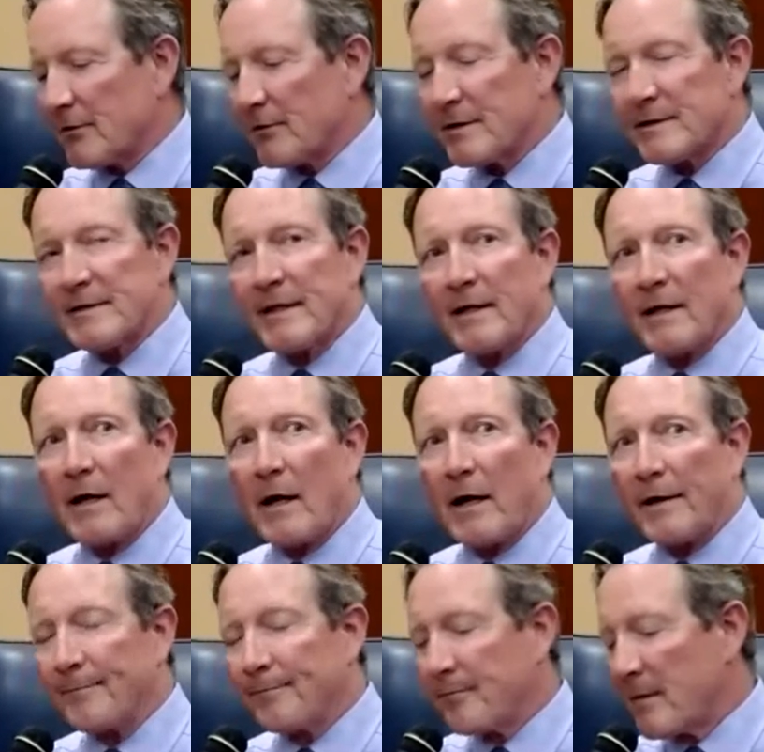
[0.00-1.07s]
Christina
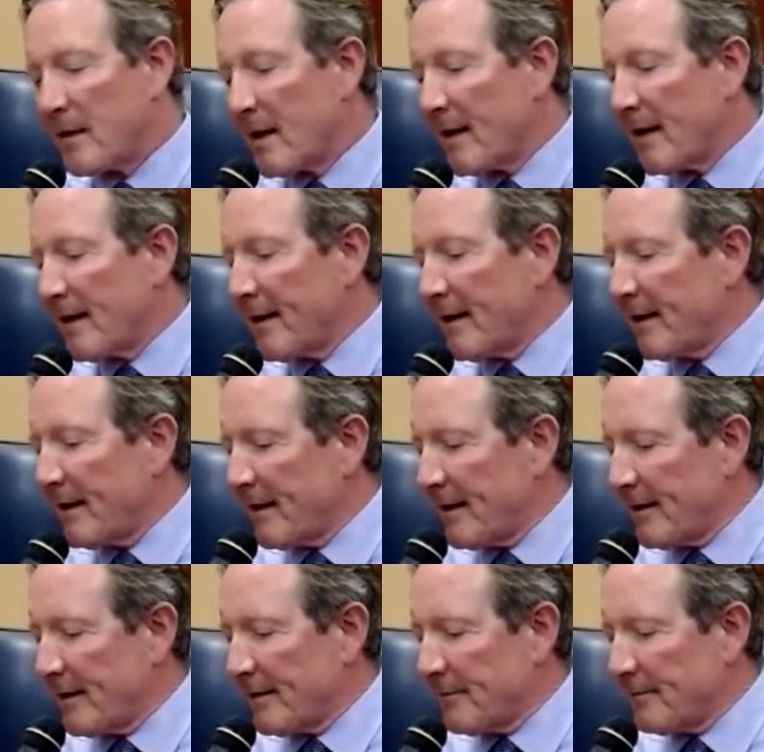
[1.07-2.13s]

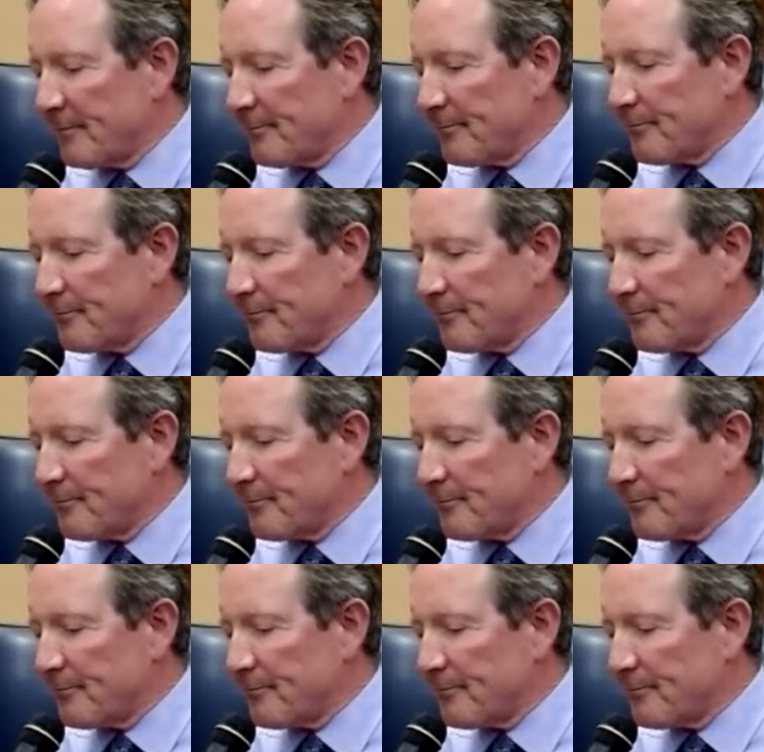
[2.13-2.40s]
Hahn.